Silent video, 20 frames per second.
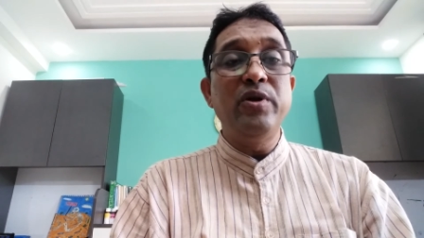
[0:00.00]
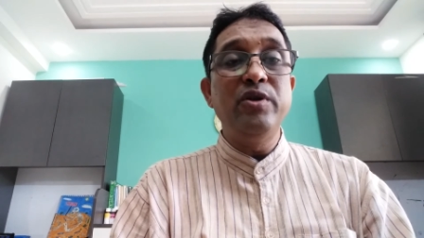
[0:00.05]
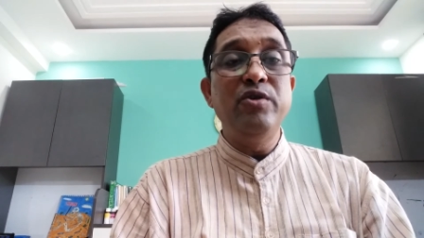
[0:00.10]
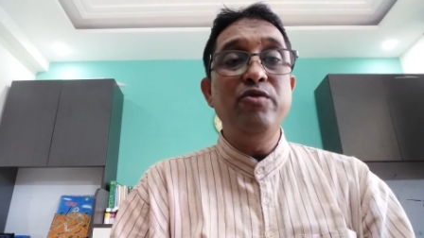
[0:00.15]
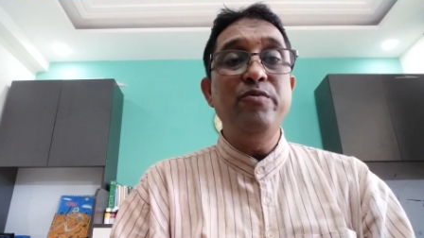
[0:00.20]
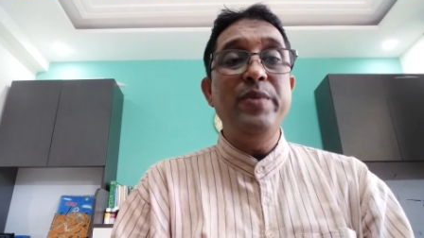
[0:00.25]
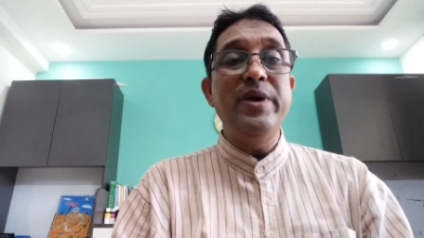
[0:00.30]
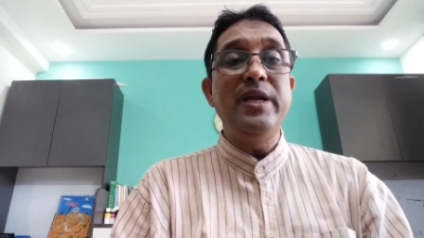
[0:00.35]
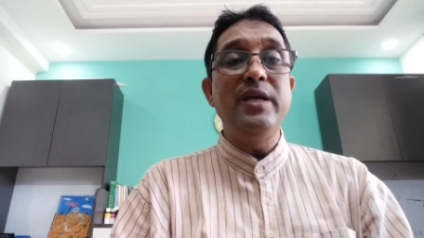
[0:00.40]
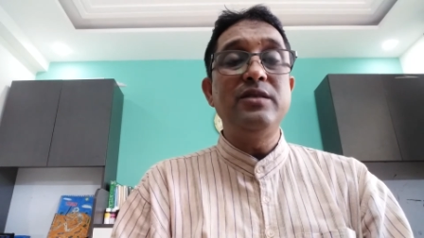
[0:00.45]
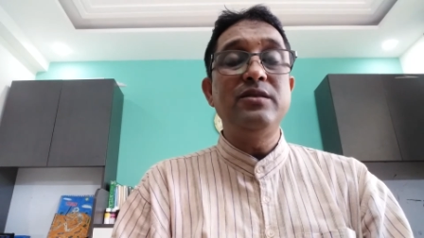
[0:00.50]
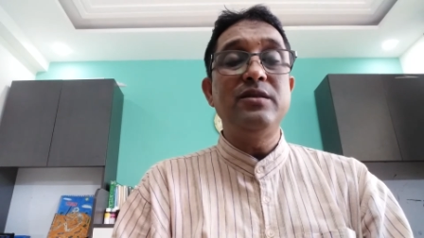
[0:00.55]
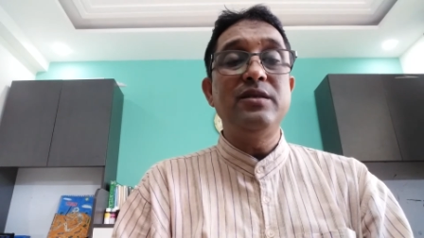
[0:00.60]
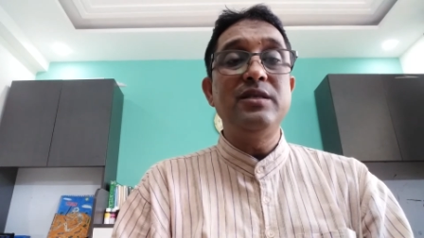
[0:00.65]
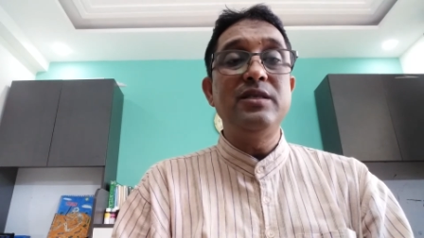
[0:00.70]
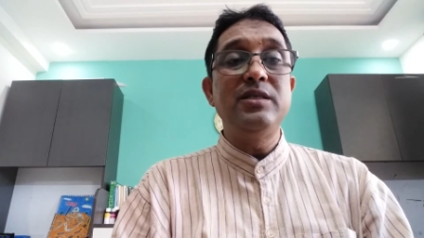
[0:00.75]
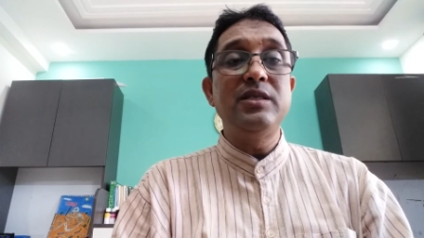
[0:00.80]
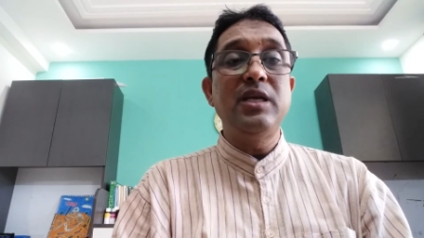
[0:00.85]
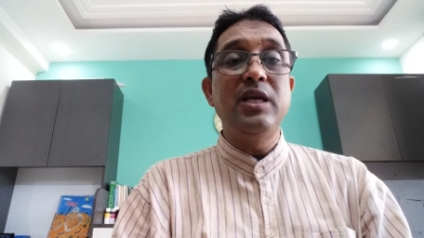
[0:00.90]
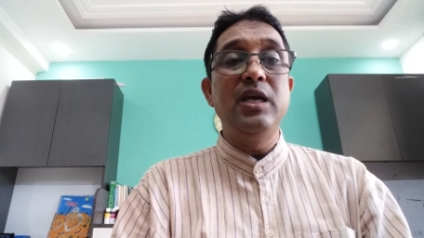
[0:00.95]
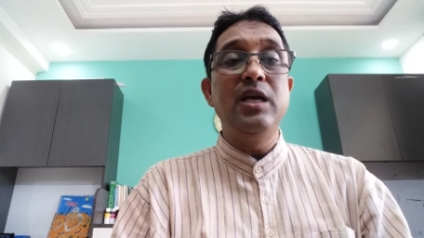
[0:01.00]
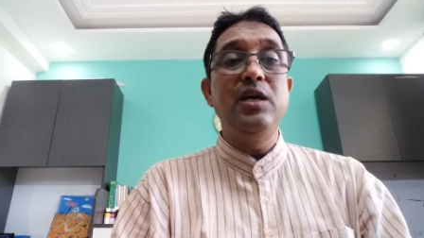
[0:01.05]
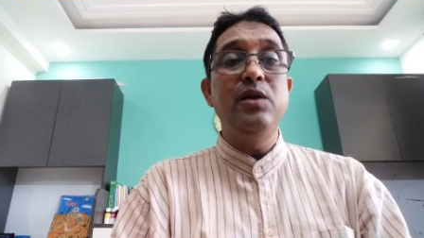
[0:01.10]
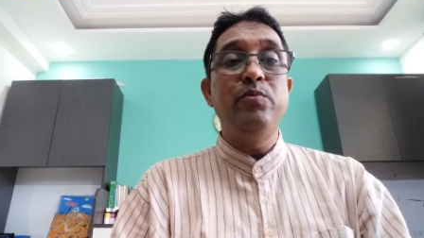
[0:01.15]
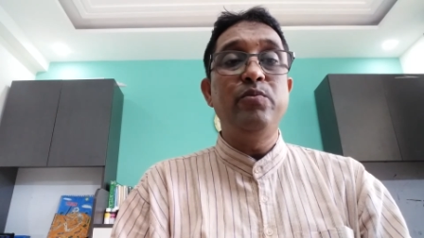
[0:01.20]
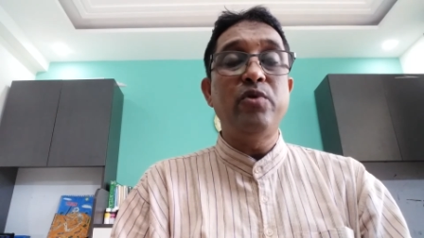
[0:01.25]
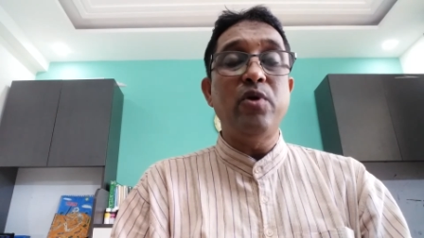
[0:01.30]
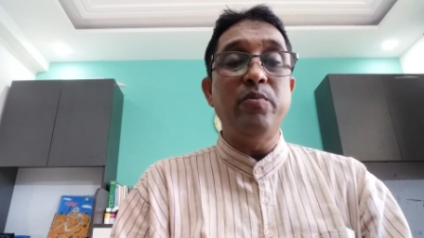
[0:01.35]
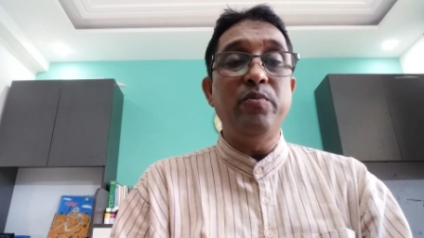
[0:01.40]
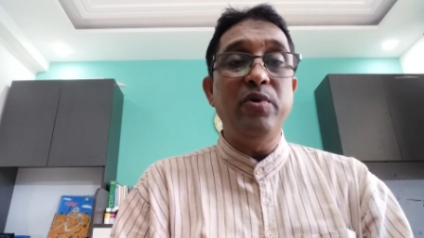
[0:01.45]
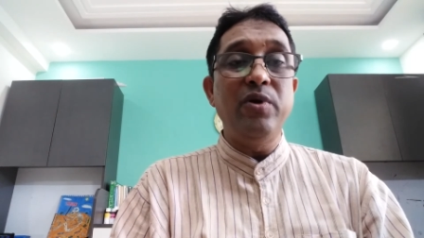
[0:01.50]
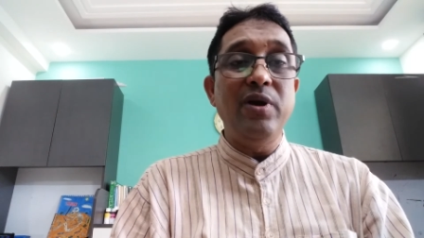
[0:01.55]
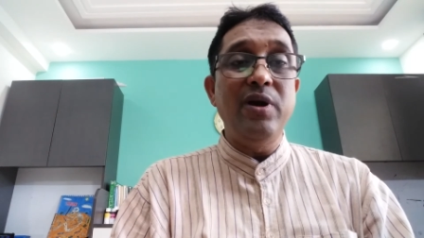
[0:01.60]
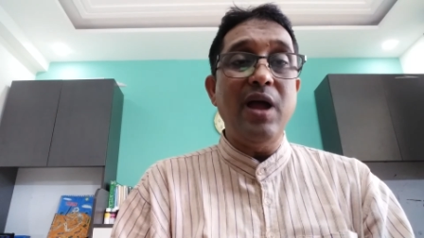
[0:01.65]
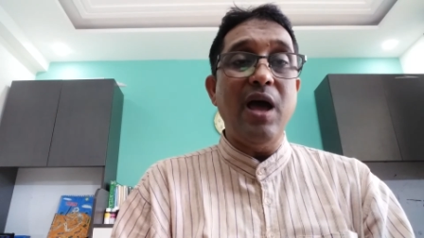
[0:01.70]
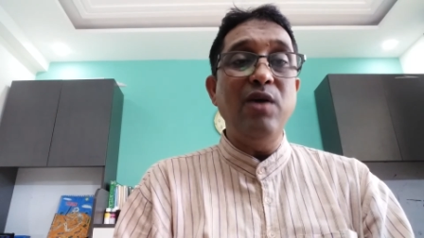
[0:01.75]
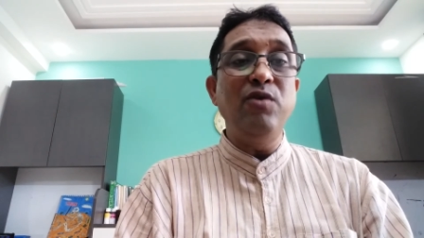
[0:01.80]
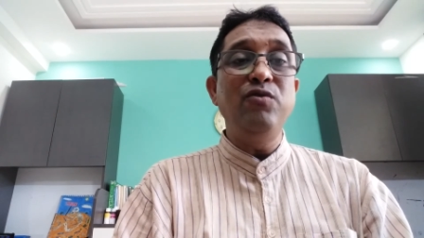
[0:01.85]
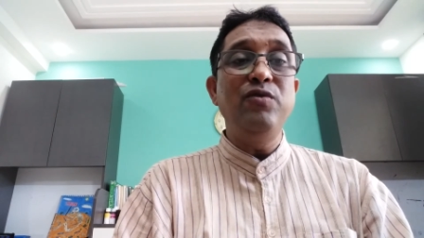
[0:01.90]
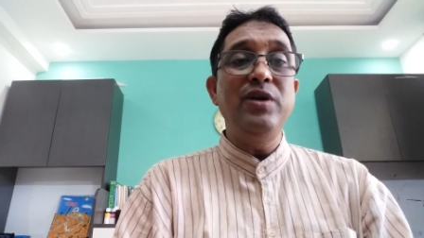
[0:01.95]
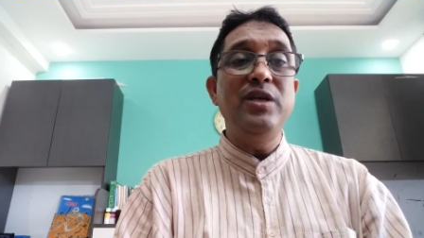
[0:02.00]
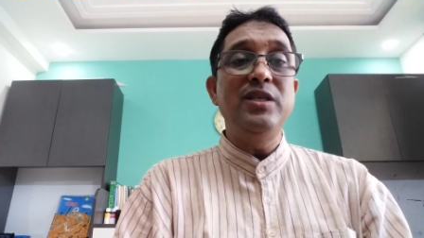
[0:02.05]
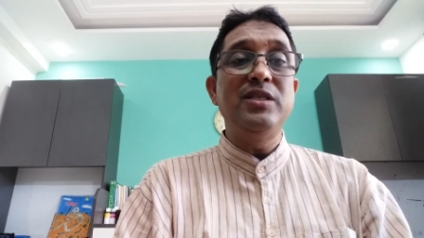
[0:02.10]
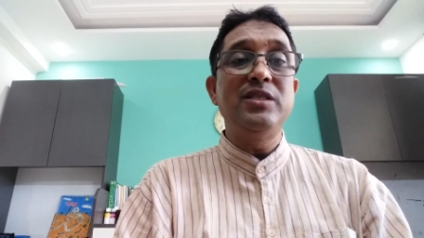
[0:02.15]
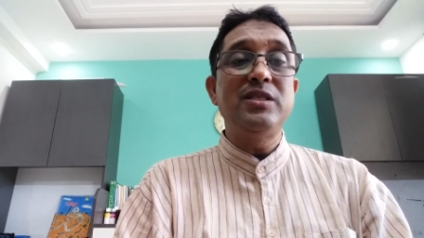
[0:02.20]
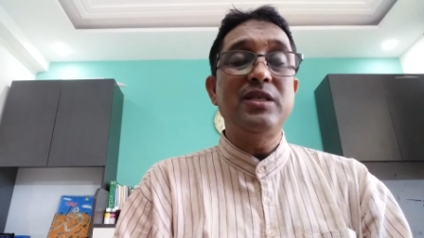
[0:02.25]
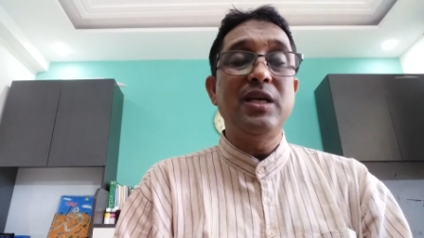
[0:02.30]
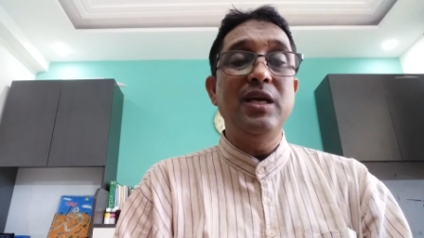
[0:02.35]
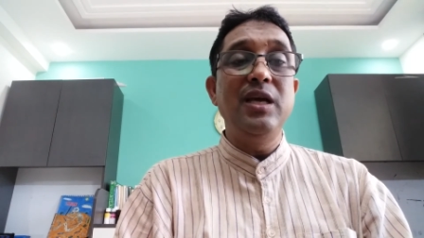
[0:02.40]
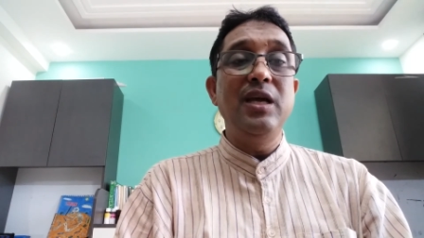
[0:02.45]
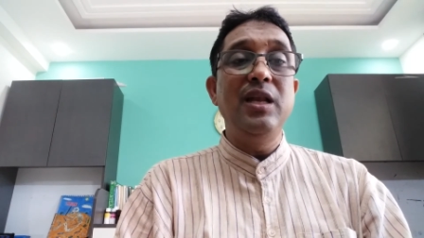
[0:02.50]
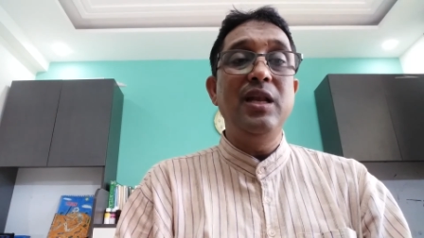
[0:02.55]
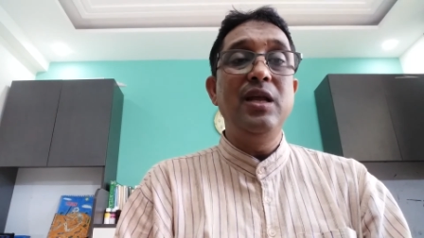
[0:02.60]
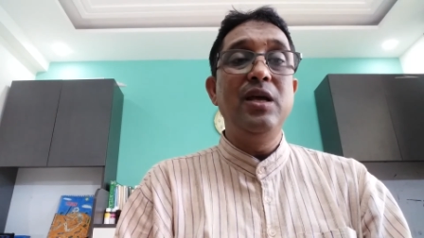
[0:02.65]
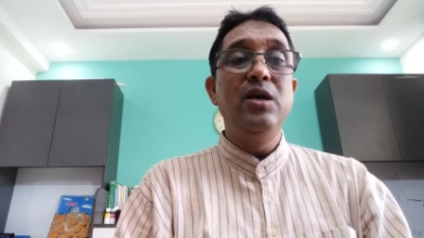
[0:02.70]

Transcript: numeration skill, proper language skill,